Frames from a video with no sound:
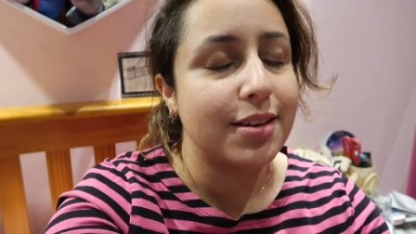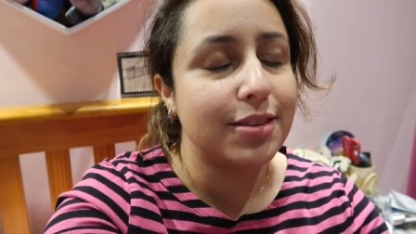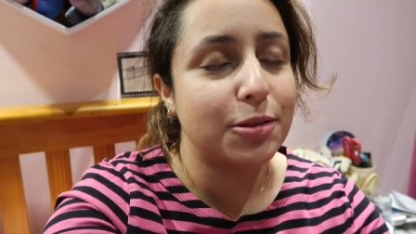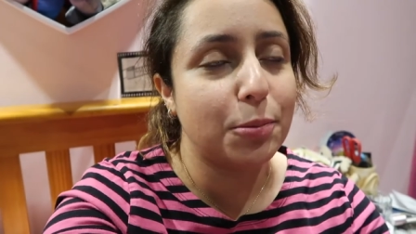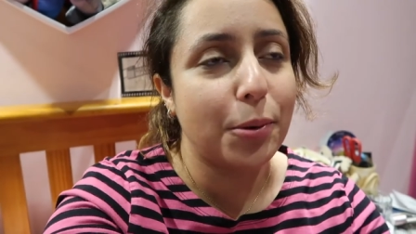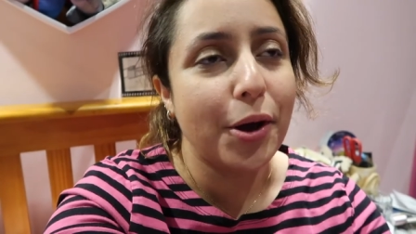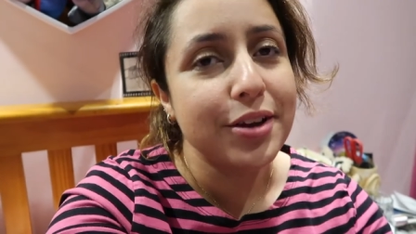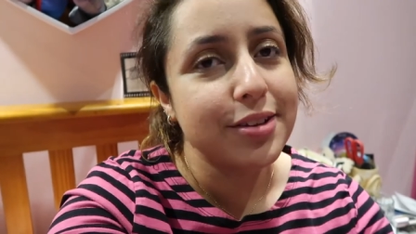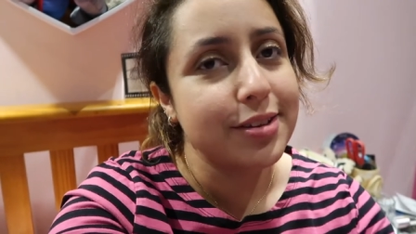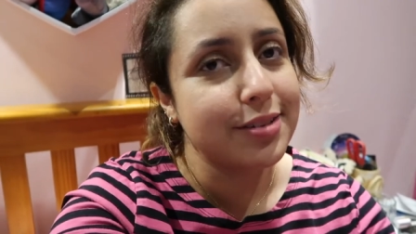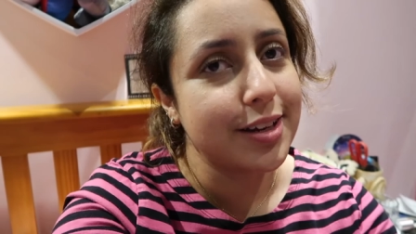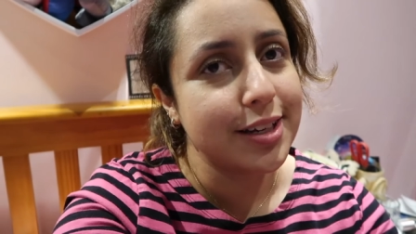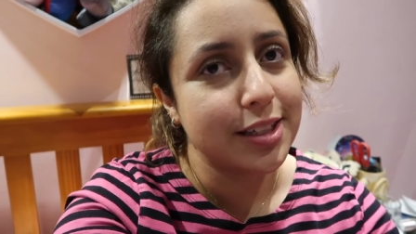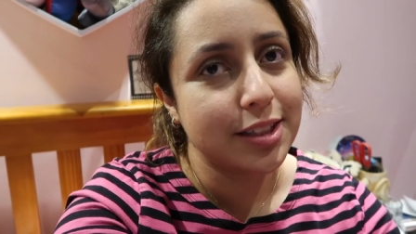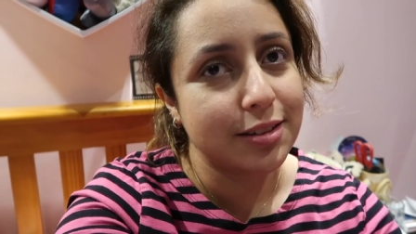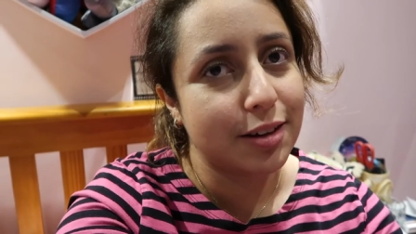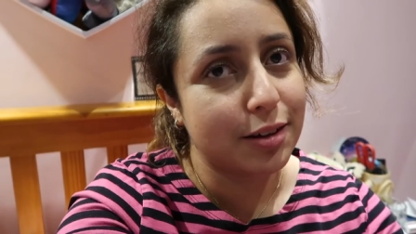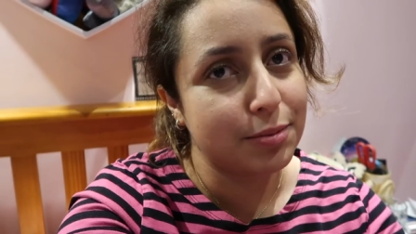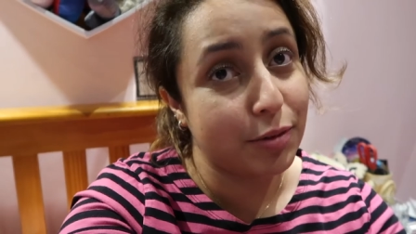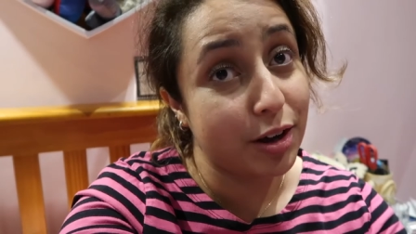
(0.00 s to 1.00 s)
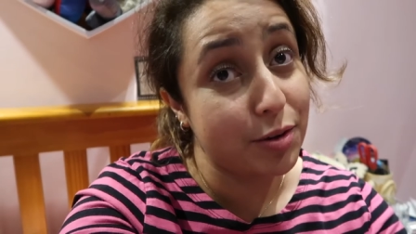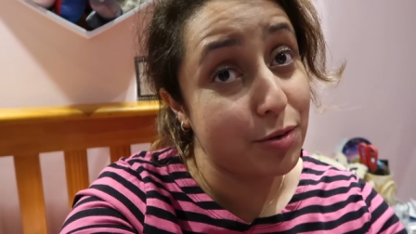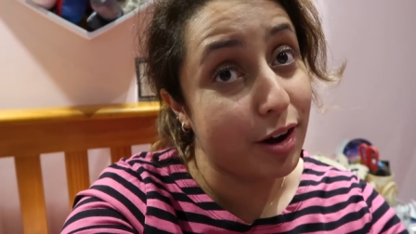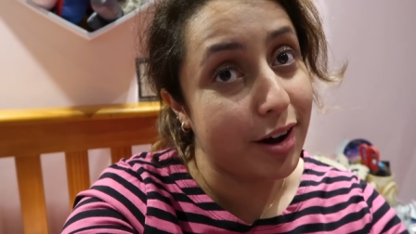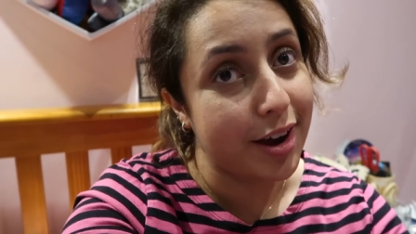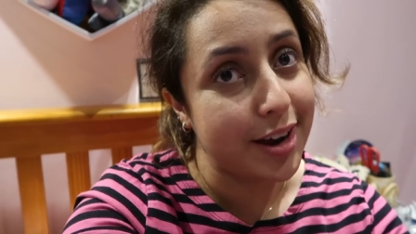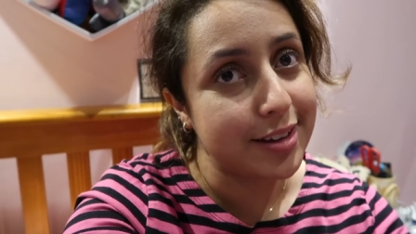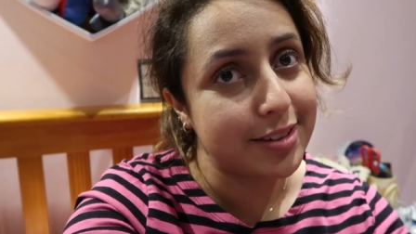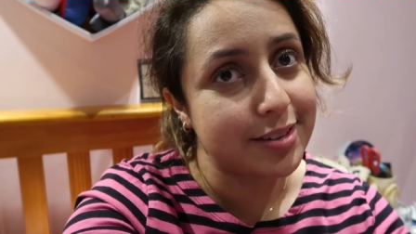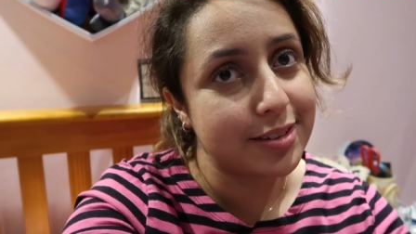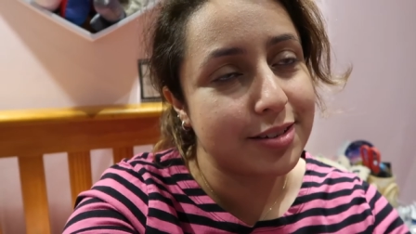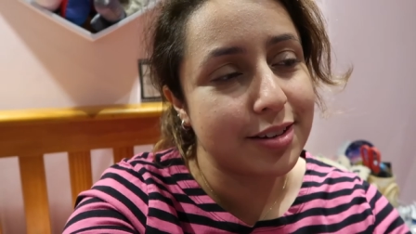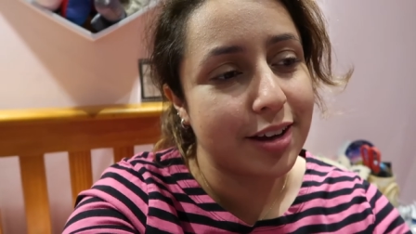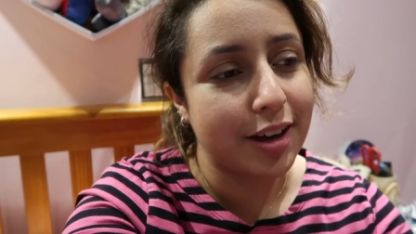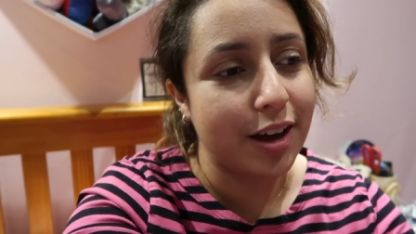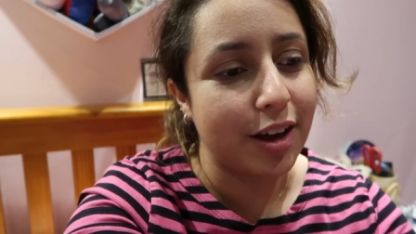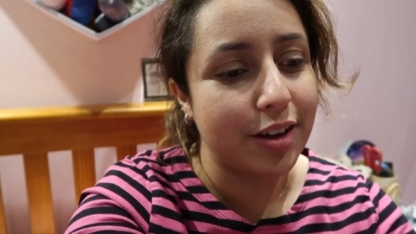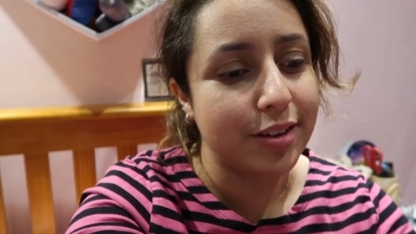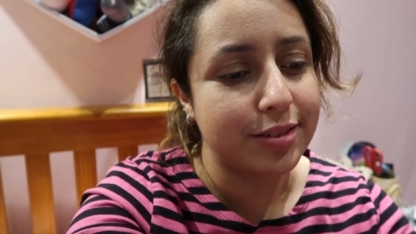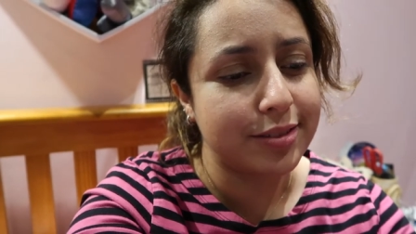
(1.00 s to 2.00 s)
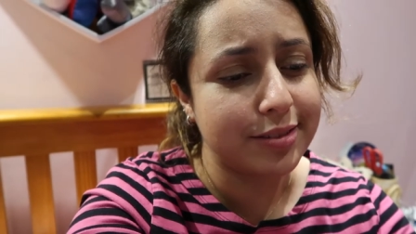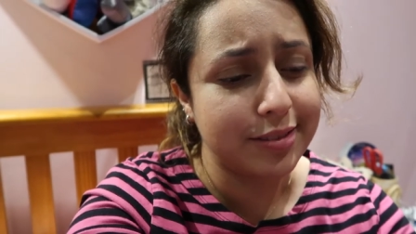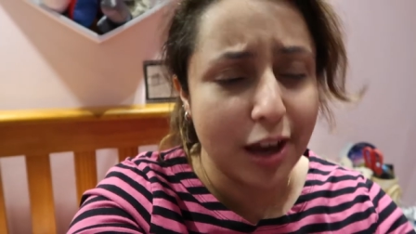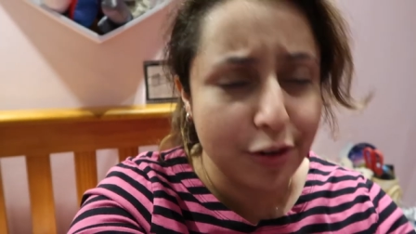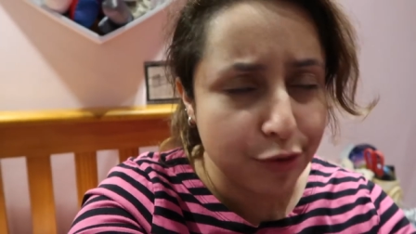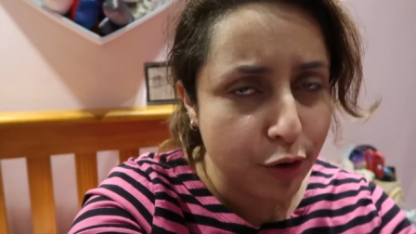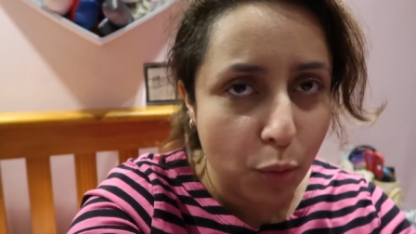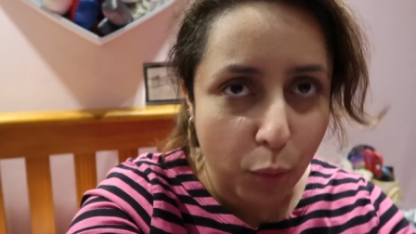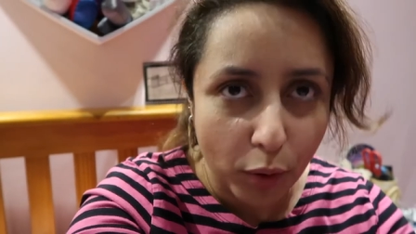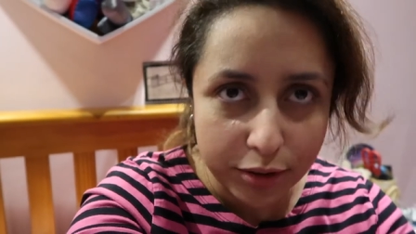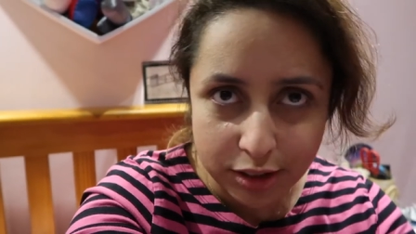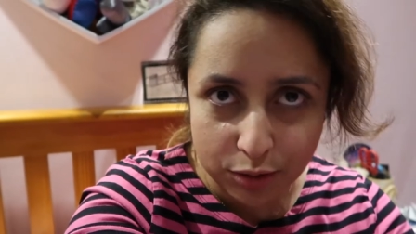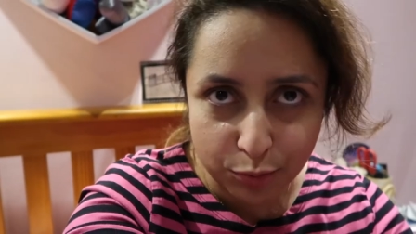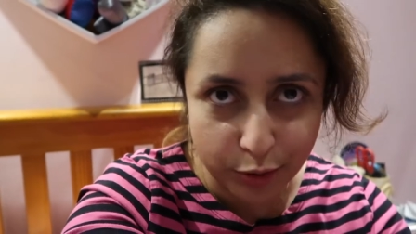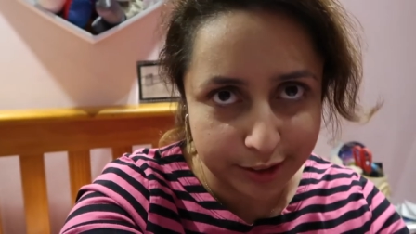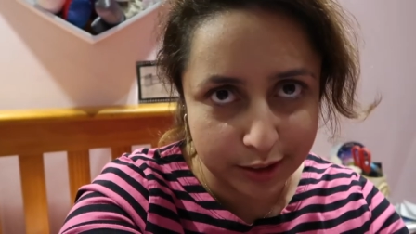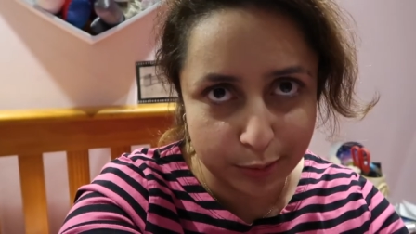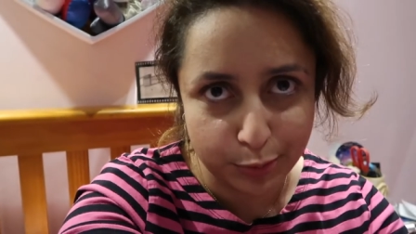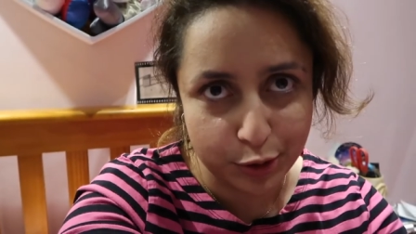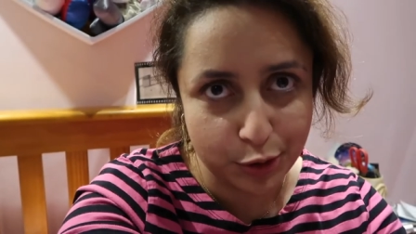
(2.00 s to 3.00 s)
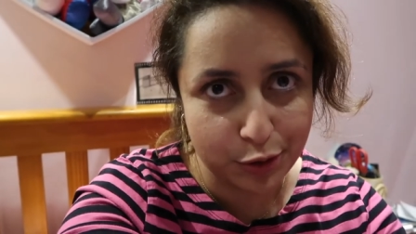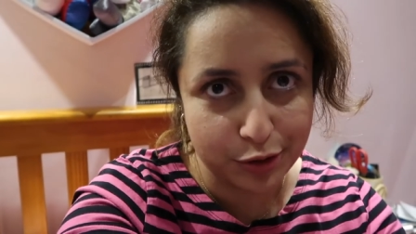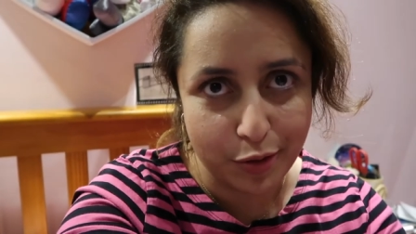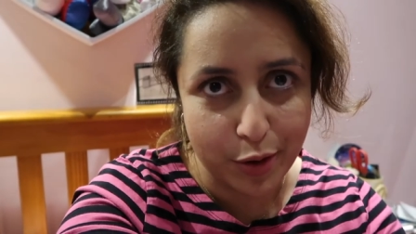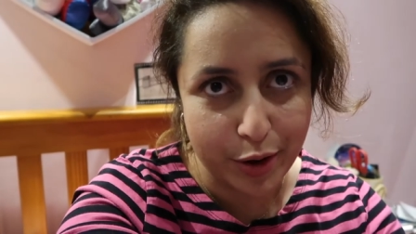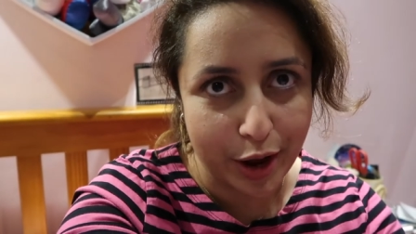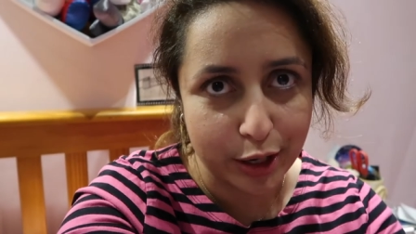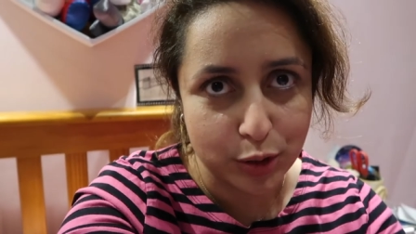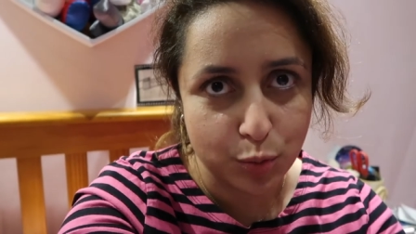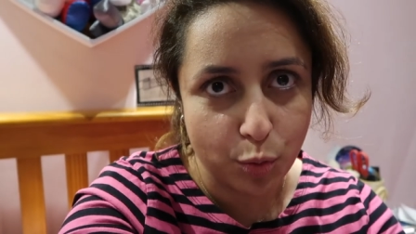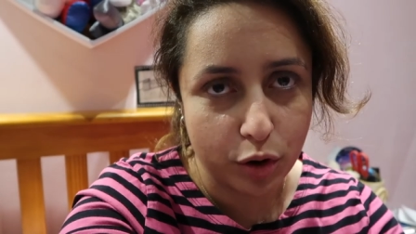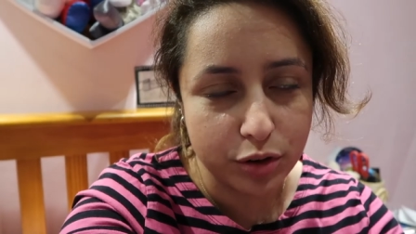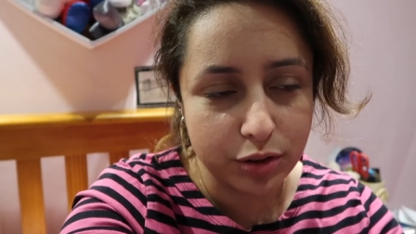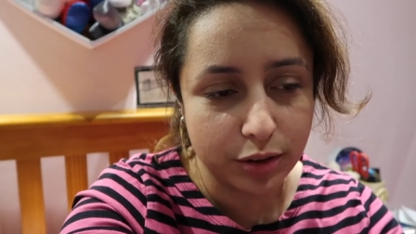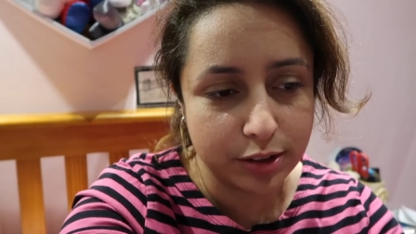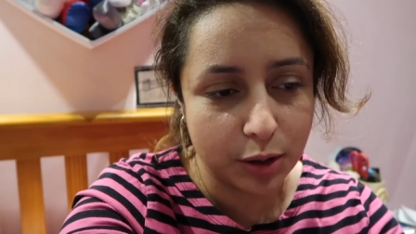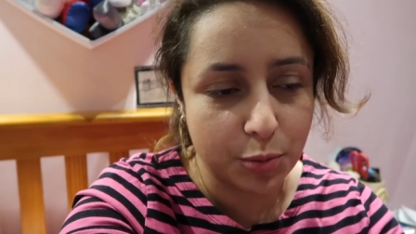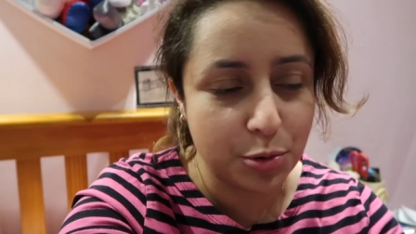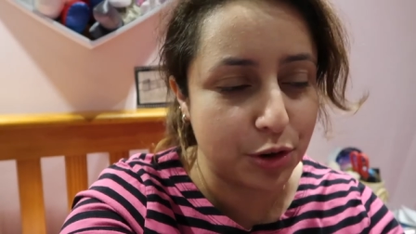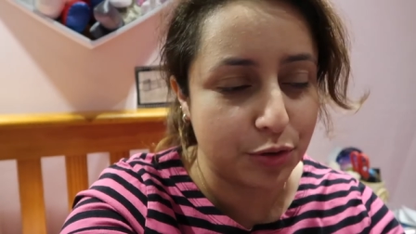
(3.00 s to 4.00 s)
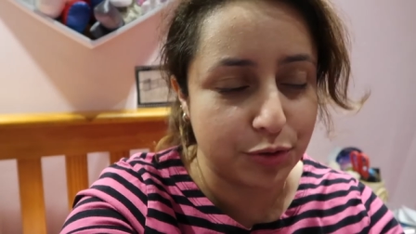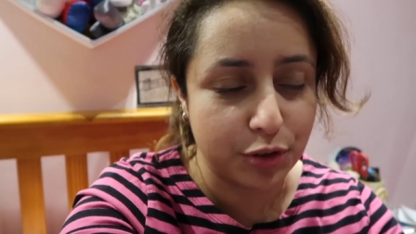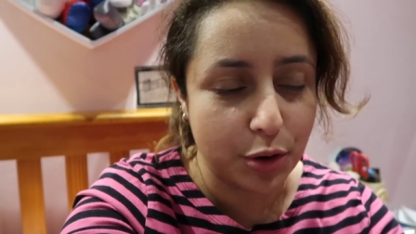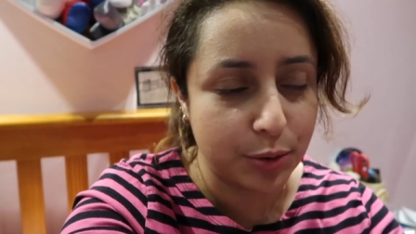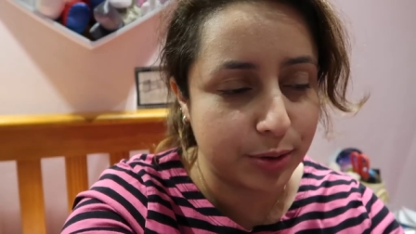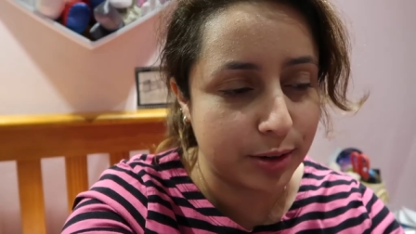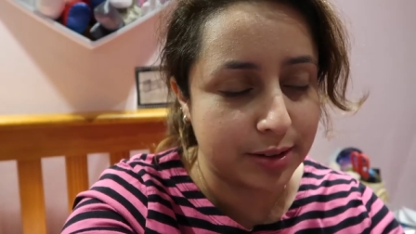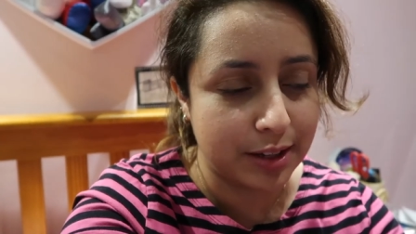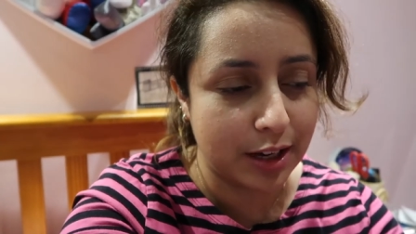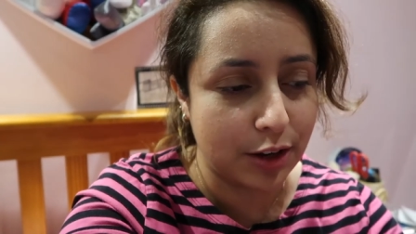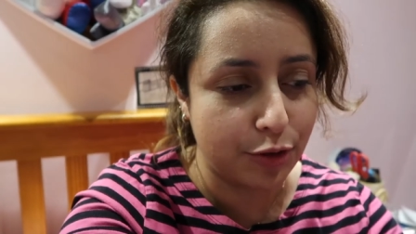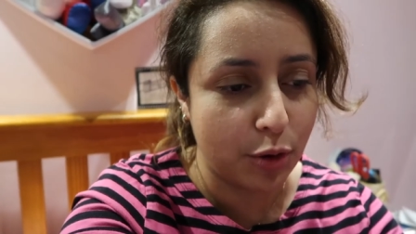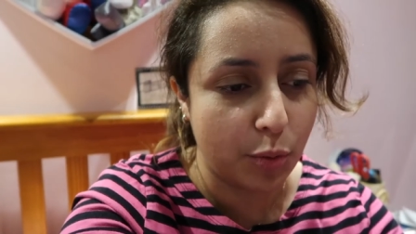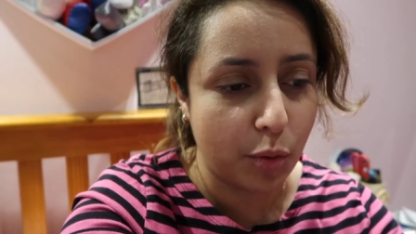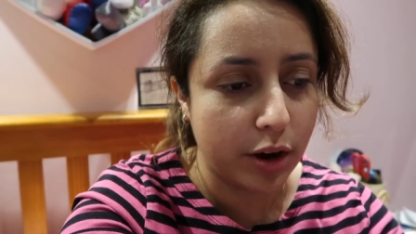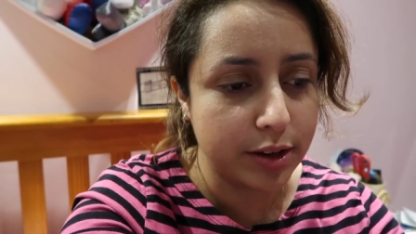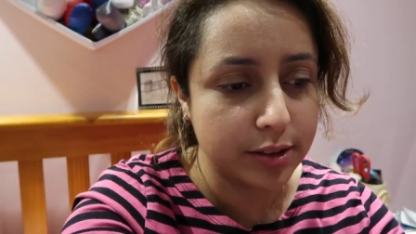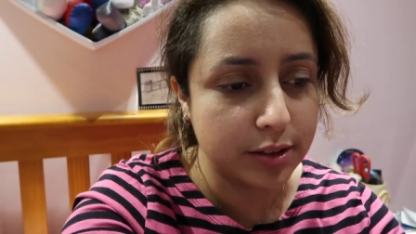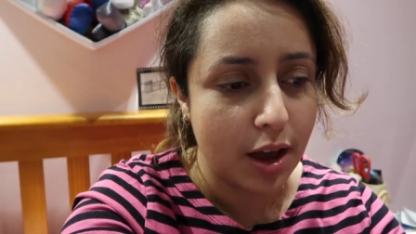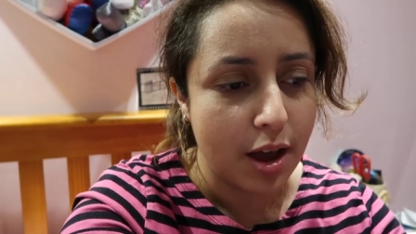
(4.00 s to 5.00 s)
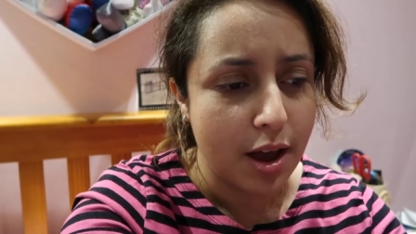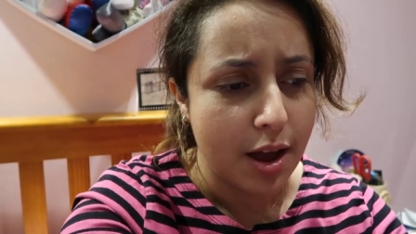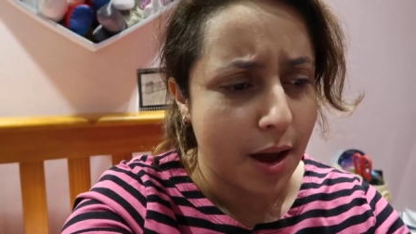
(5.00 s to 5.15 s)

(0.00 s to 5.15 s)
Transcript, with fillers: the person next on my right definitely wasn't West End Producer in Act 1, because I would have noticed it if it was.